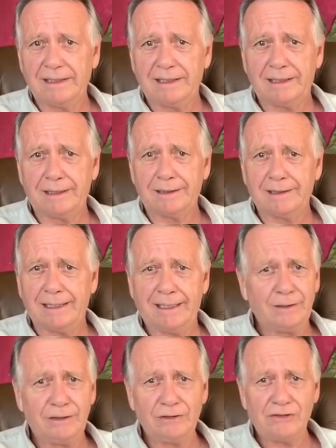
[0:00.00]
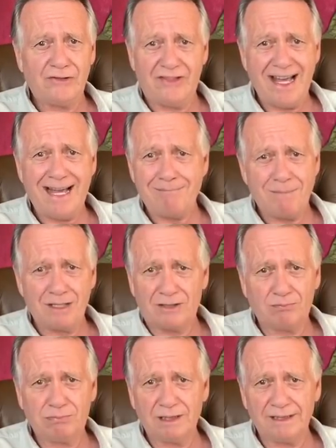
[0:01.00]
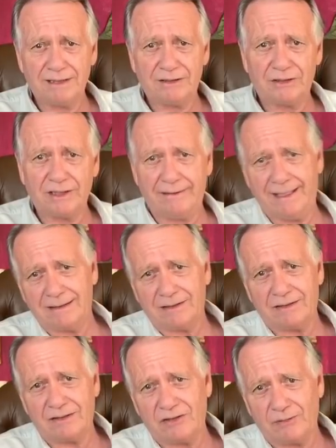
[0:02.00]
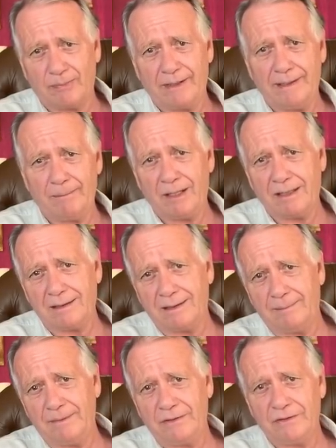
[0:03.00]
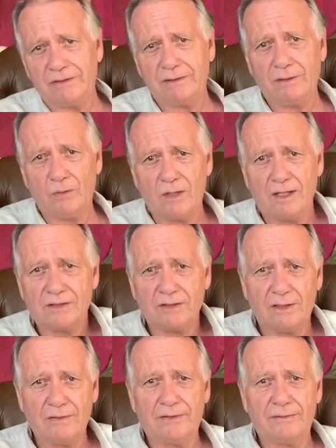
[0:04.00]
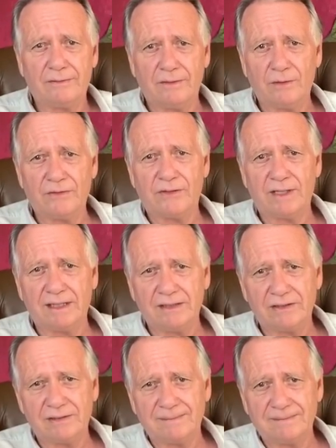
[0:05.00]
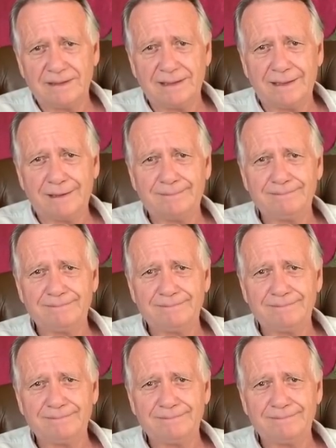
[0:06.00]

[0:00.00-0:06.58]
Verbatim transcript: Uh, I don't use that much bleach, in that spray bottle I'm using to wash off those things. Um,